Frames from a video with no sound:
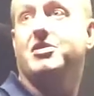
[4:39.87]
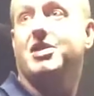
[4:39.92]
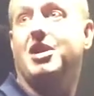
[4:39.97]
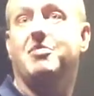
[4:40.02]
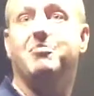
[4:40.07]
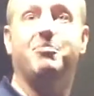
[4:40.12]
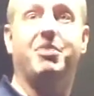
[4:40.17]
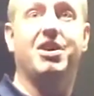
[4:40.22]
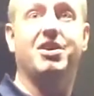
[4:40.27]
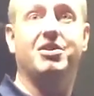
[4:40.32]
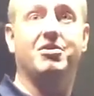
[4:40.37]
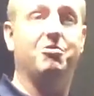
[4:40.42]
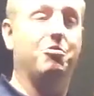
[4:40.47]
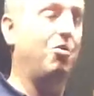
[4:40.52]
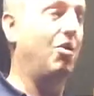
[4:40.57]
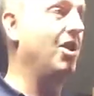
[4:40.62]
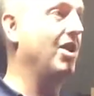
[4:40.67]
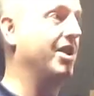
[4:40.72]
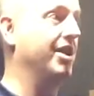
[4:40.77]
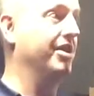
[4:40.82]
That button
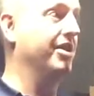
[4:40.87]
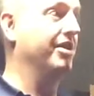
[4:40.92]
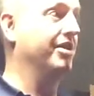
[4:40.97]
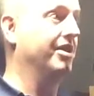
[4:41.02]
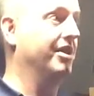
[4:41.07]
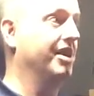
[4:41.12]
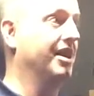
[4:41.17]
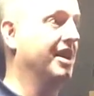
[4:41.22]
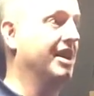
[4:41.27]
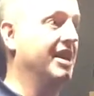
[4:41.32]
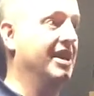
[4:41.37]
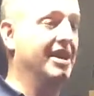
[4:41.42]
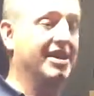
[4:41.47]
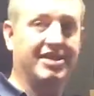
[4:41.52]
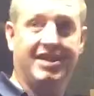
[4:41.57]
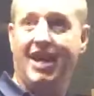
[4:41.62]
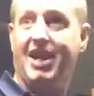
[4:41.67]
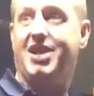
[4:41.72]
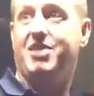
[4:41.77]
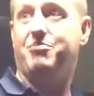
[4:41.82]
1 is
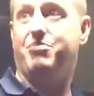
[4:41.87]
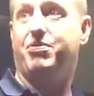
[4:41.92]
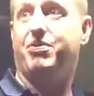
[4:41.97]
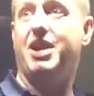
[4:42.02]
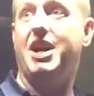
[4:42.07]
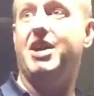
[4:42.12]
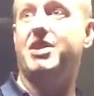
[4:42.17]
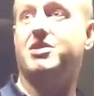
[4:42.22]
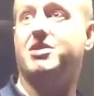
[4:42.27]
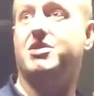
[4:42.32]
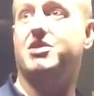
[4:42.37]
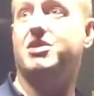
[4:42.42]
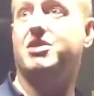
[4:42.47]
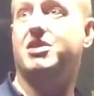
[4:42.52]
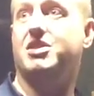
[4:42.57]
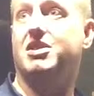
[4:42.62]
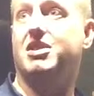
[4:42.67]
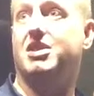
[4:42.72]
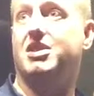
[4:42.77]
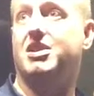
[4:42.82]
getting pressed
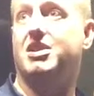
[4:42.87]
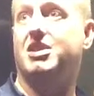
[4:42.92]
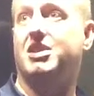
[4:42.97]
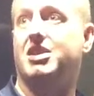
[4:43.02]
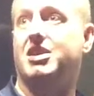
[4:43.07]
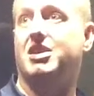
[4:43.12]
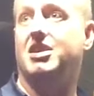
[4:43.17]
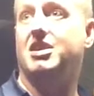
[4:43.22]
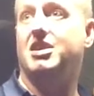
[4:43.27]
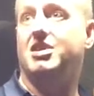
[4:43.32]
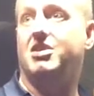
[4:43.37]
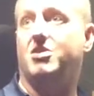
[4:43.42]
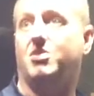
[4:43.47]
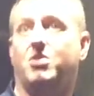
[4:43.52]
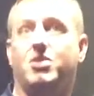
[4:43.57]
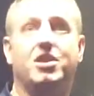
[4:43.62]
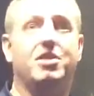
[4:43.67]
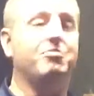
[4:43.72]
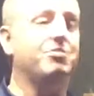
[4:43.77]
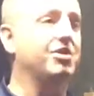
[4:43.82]
a whole
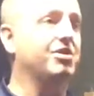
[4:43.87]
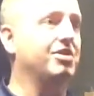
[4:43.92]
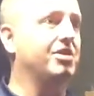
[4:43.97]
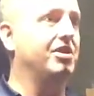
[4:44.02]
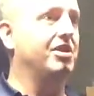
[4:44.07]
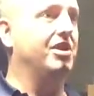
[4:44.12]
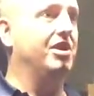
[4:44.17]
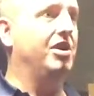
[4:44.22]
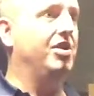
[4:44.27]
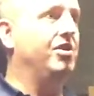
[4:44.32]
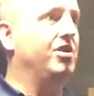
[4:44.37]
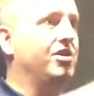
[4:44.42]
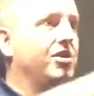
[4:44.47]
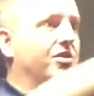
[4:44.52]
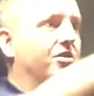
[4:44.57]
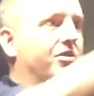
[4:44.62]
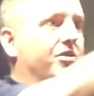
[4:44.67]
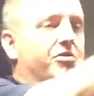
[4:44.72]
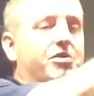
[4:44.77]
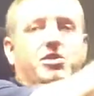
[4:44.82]
lot, but you didn't
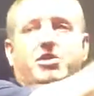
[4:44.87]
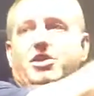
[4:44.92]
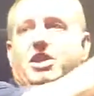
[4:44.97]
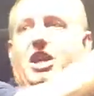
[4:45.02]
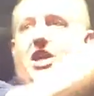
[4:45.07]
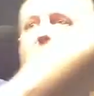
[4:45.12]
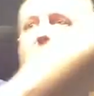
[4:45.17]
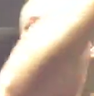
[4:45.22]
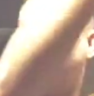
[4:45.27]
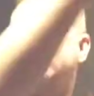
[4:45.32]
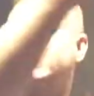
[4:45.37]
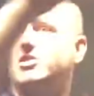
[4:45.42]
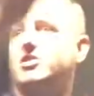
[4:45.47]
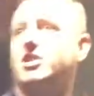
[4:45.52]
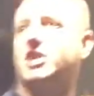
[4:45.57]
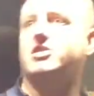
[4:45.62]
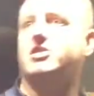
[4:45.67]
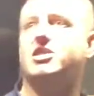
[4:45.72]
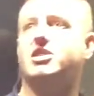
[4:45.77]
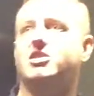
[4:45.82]
know it wasn't that station or
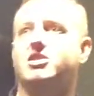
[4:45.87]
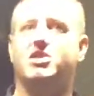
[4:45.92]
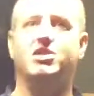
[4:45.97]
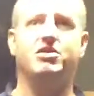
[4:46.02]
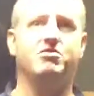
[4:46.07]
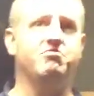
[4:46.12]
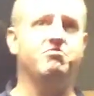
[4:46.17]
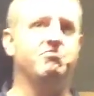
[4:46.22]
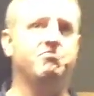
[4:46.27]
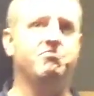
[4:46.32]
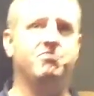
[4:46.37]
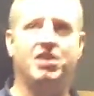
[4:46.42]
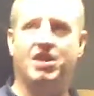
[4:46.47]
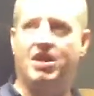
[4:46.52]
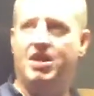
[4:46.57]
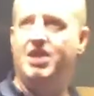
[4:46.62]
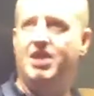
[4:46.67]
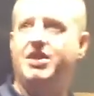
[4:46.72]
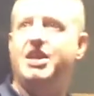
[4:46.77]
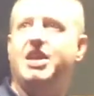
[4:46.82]
that station.
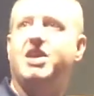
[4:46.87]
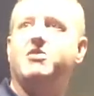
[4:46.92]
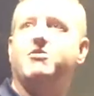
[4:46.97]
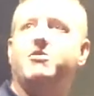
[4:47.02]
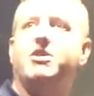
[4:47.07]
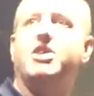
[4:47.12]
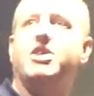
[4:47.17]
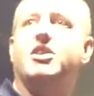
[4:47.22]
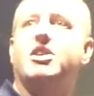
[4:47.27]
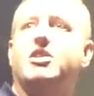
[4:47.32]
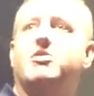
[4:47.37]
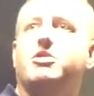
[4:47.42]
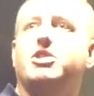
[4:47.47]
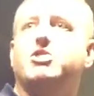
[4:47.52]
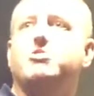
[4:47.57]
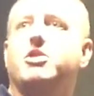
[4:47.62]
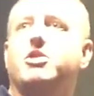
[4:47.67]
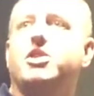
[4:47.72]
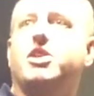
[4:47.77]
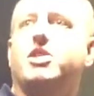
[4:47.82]
They can figure out which
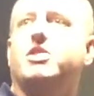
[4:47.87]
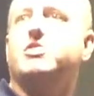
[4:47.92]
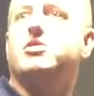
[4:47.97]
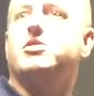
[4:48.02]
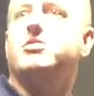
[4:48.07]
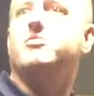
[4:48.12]
one it is.